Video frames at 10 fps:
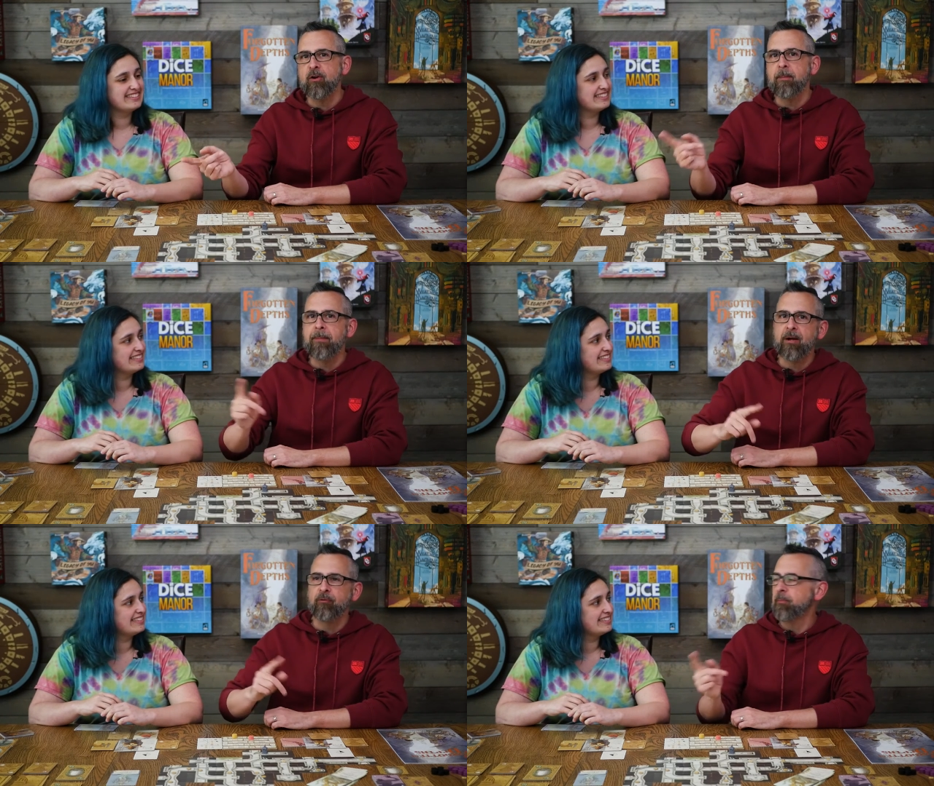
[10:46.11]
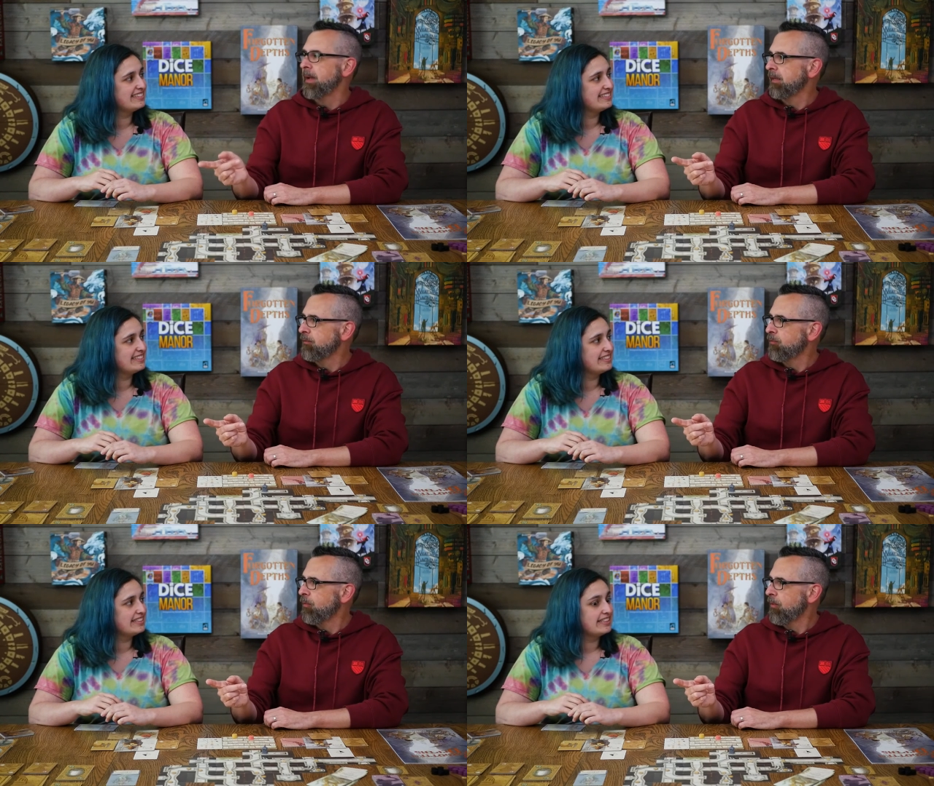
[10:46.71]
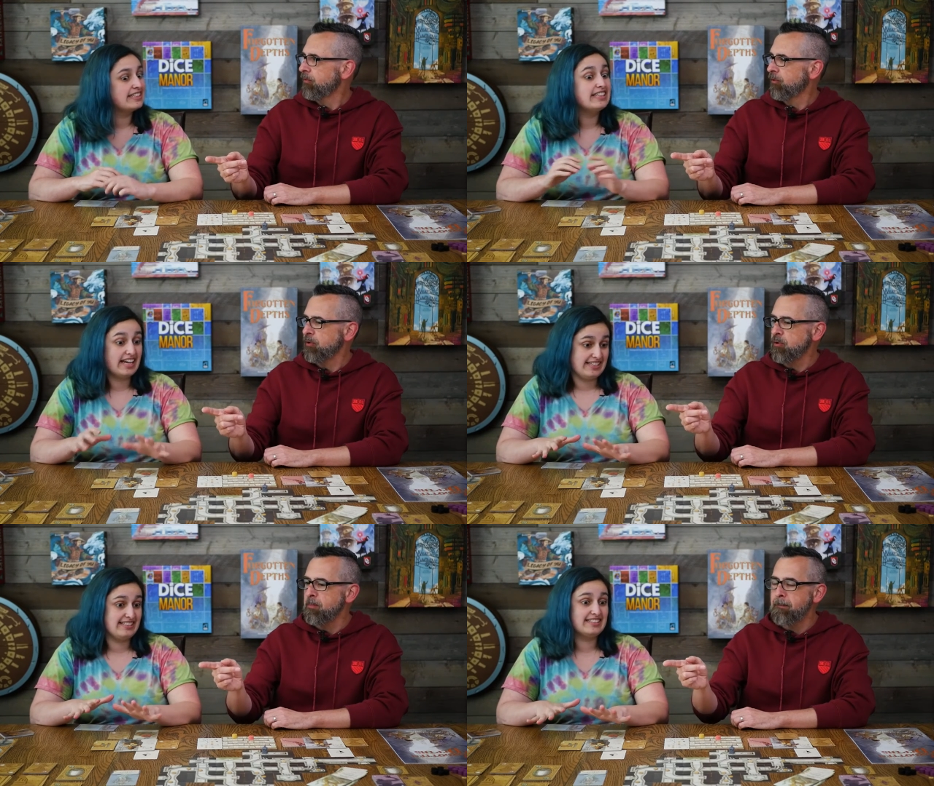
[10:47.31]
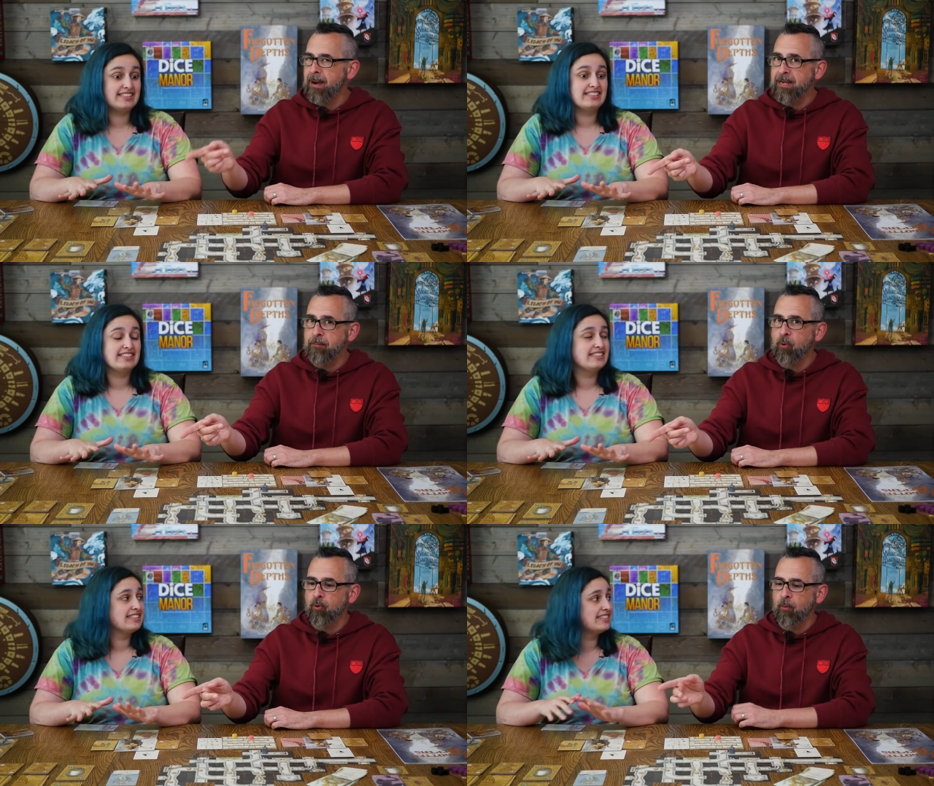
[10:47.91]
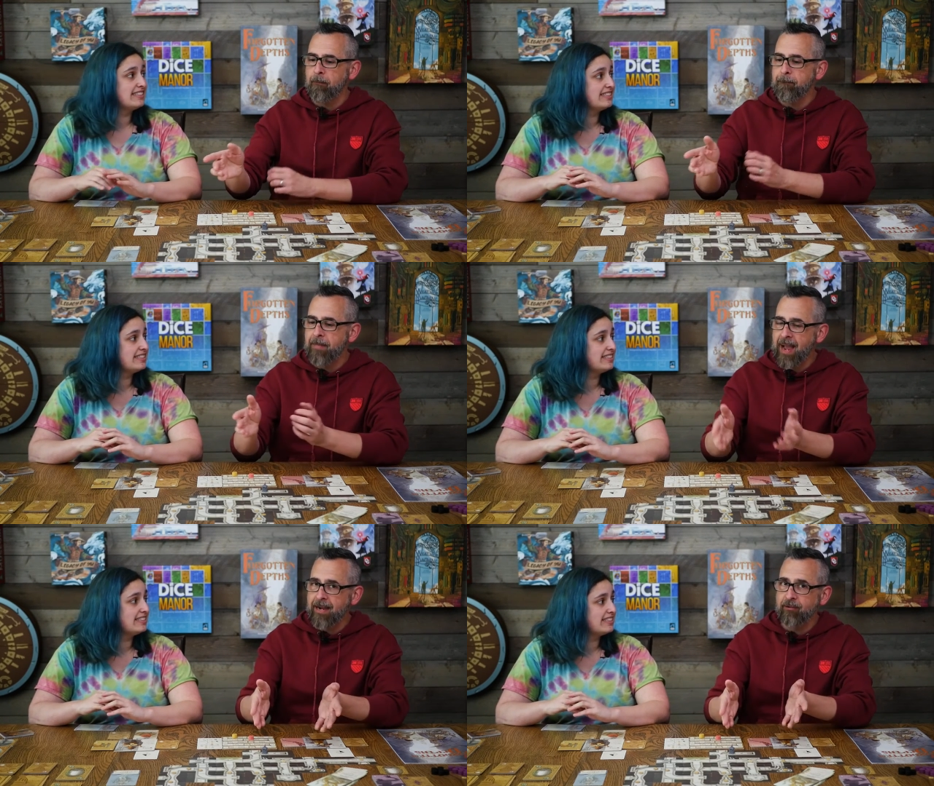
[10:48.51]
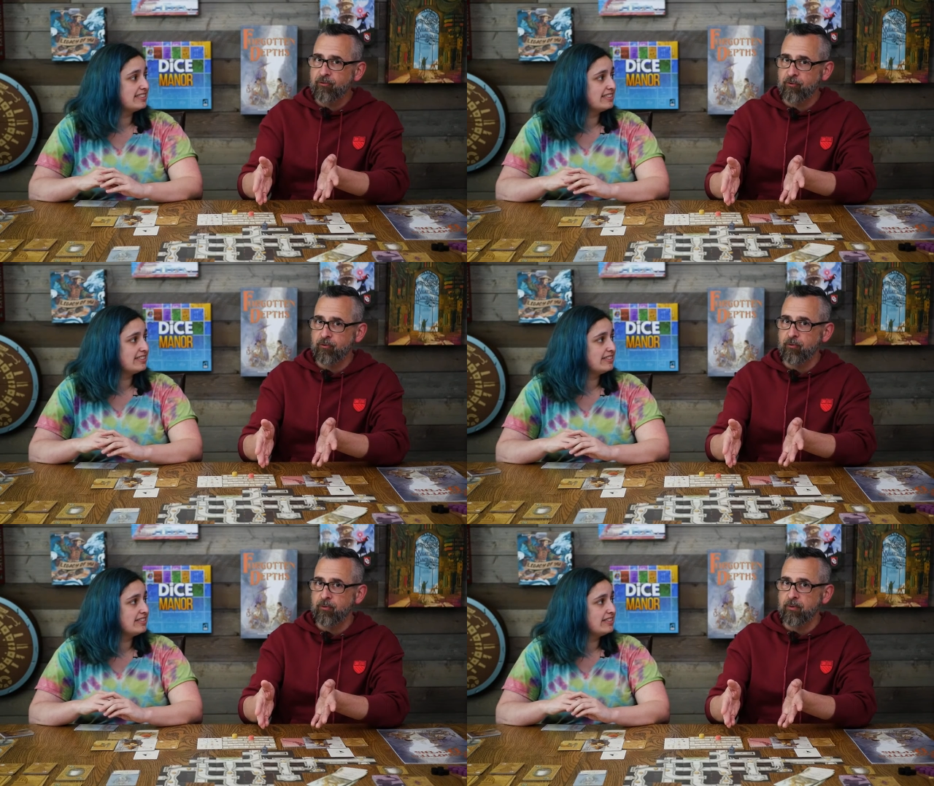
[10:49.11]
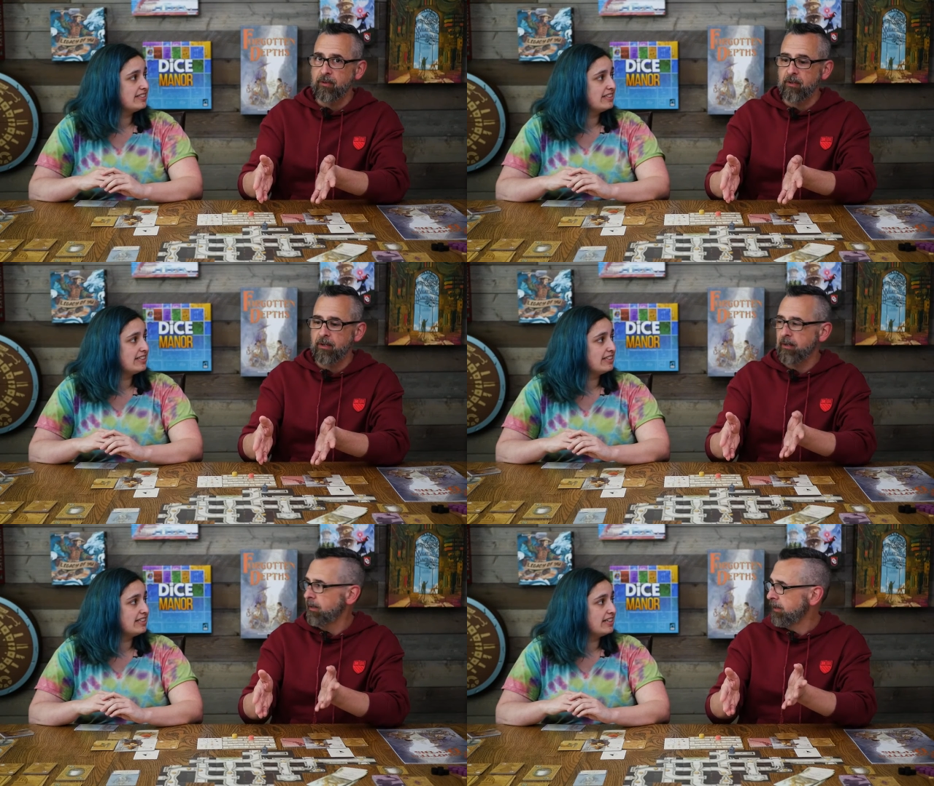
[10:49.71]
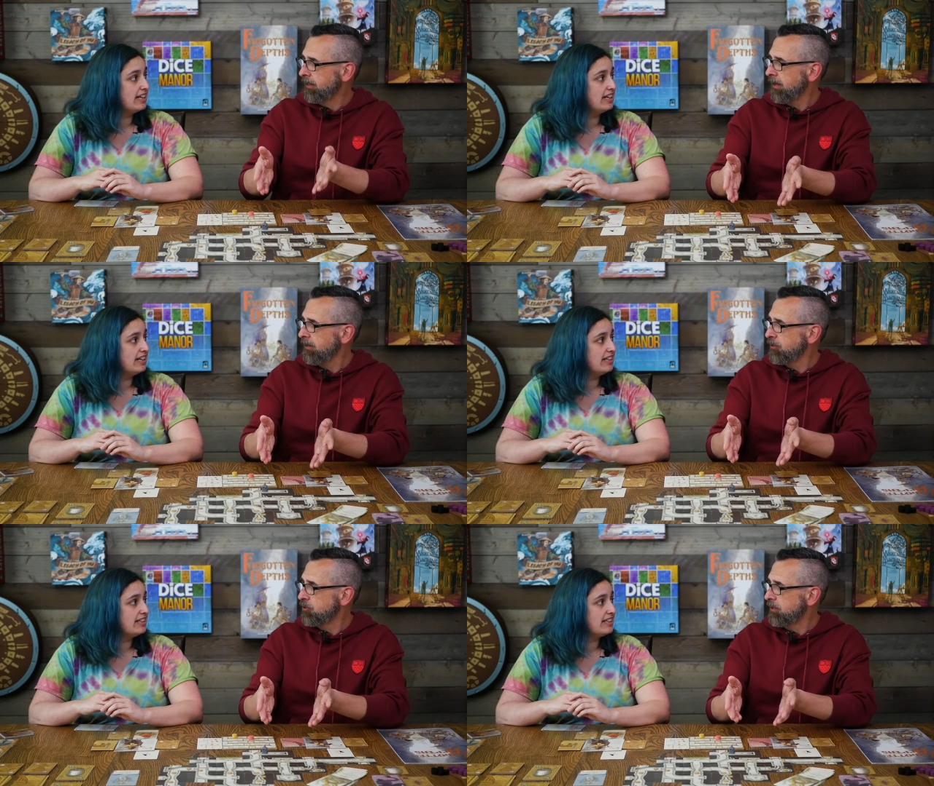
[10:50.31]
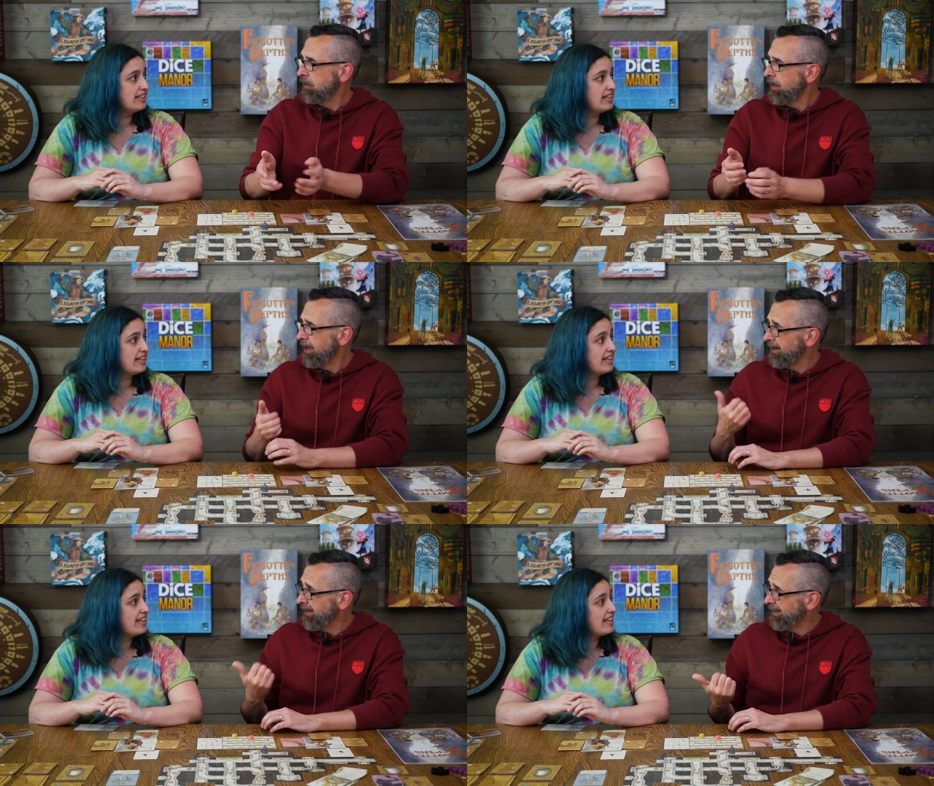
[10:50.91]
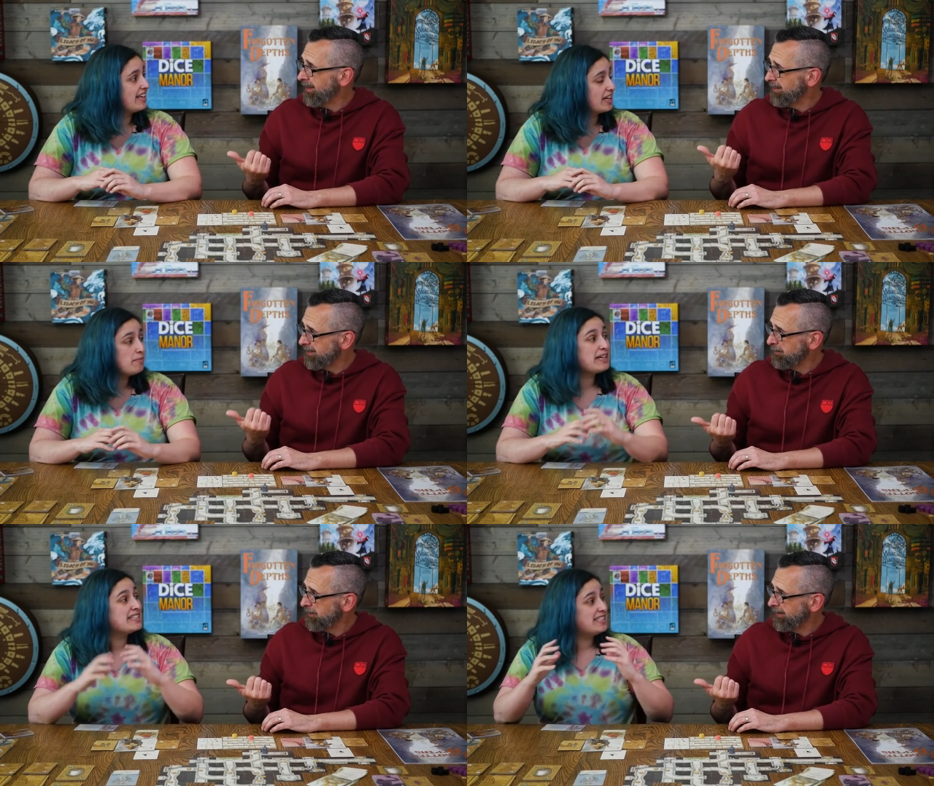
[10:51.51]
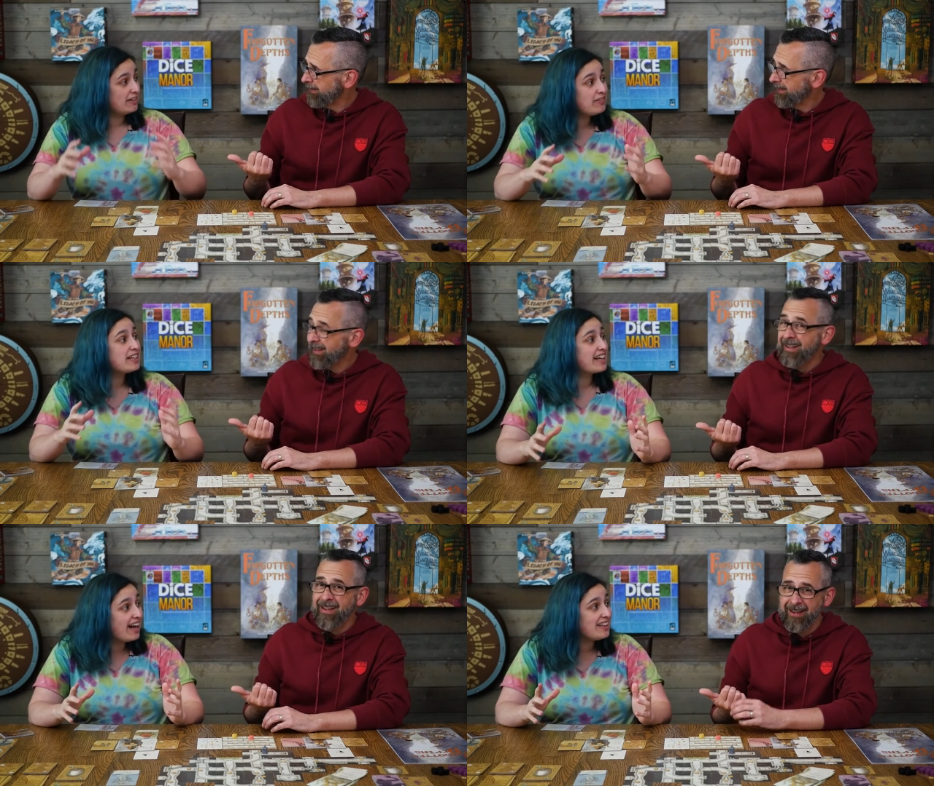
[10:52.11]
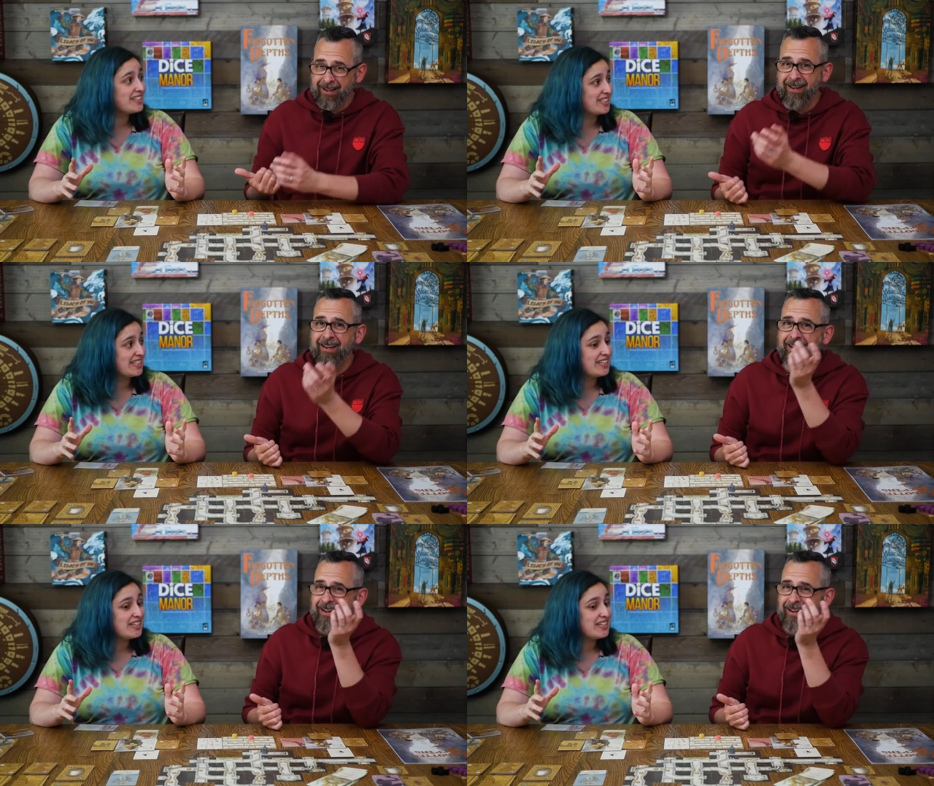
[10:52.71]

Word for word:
Speaker 1: gonna bounce back and forth. So yes. you might portal back to uh, an ecology. And, and it could some... be a
Speaker 2: different ecology.